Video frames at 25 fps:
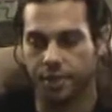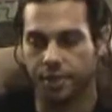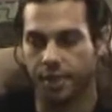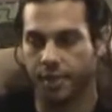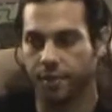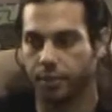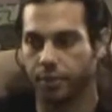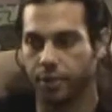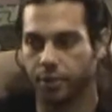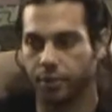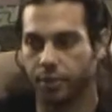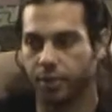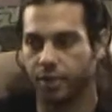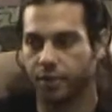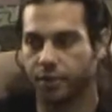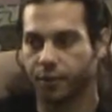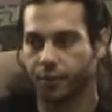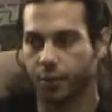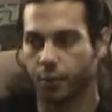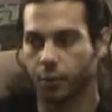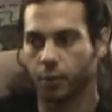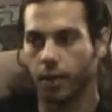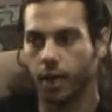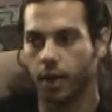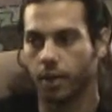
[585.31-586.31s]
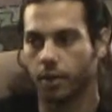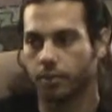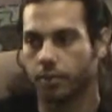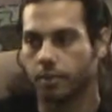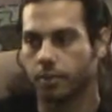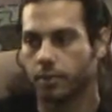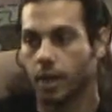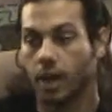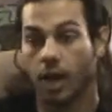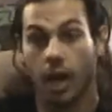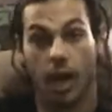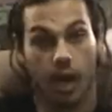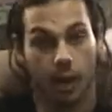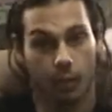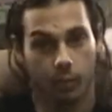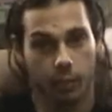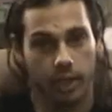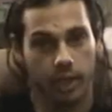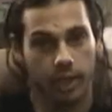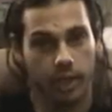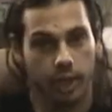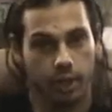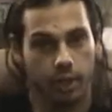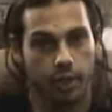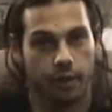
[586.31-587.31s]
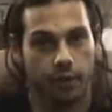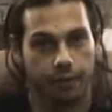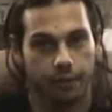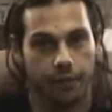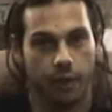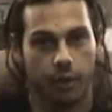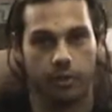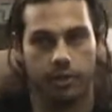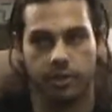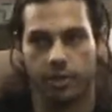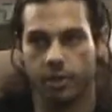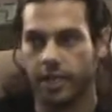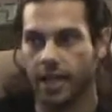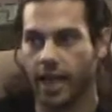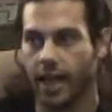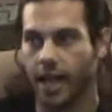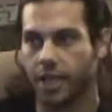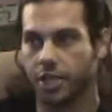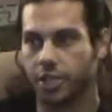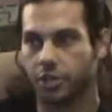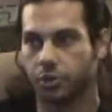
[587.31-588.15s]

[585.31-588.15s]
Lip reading: They've been doing this for a while. I'm really looking forward to the